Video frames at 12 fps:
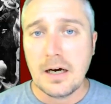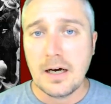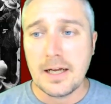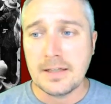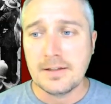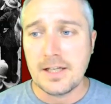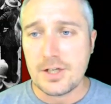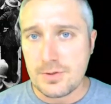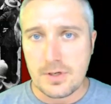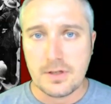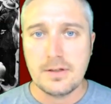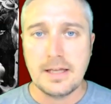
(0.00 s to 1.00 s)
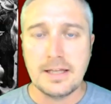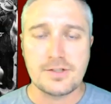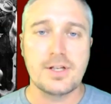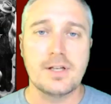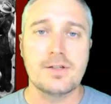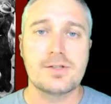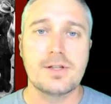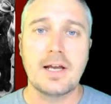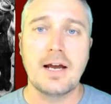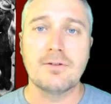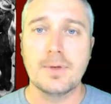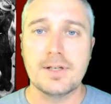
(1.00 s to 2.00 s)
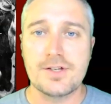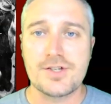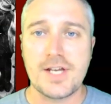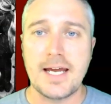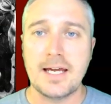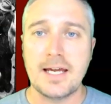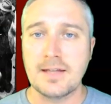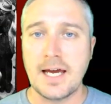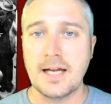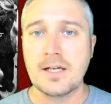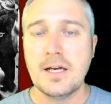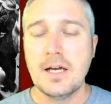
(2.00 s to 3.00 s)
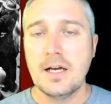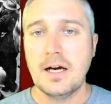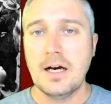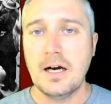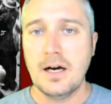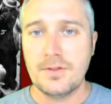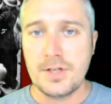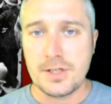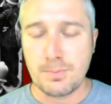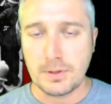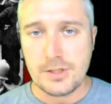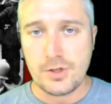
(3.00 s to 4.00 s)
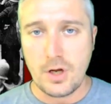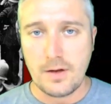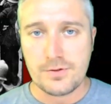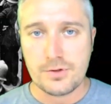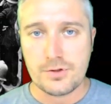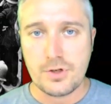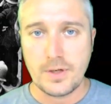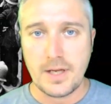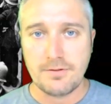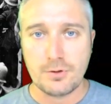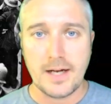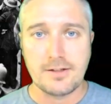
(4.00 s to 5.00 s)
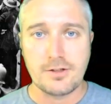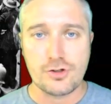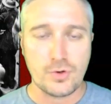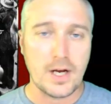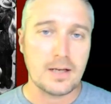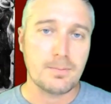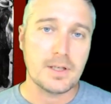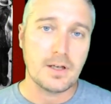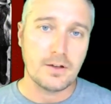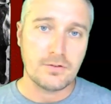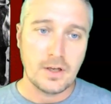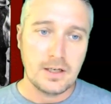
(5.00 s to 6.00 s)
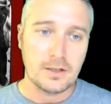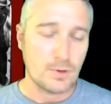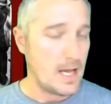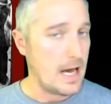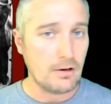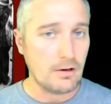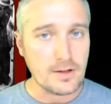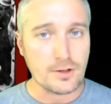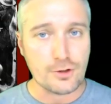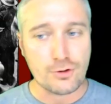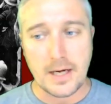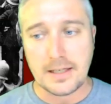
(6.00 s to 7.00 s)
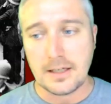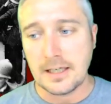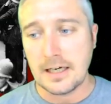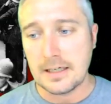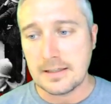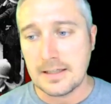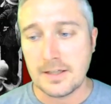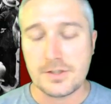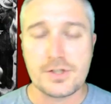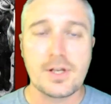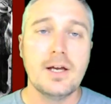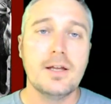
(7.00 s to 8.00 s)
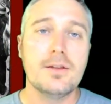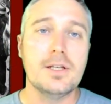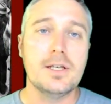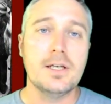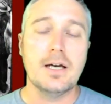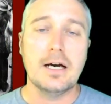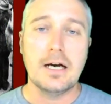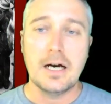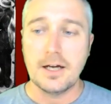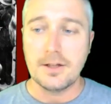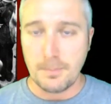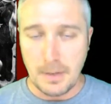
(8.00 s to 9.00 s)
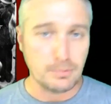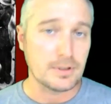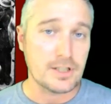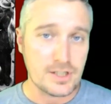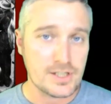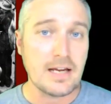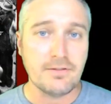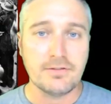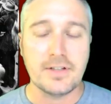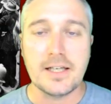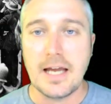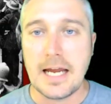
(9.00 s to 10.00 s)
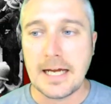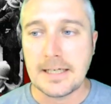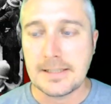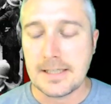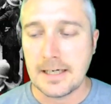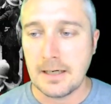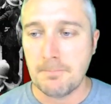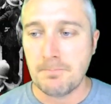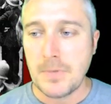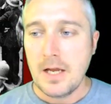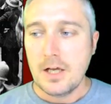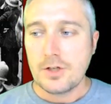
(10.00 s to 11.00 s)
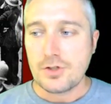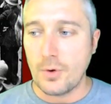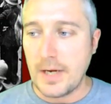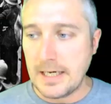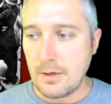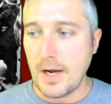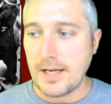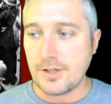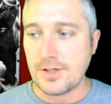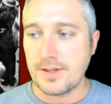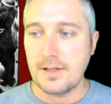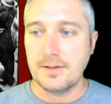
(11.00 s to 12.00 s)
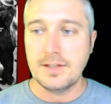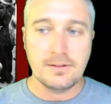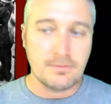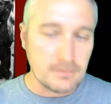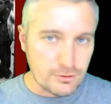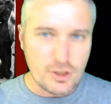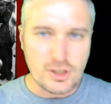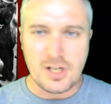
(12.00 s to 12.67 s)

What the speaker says: In this instance, the government is saying that these police officers don't have the right to strike because in reality they're striking against the public safety. And so anyways, just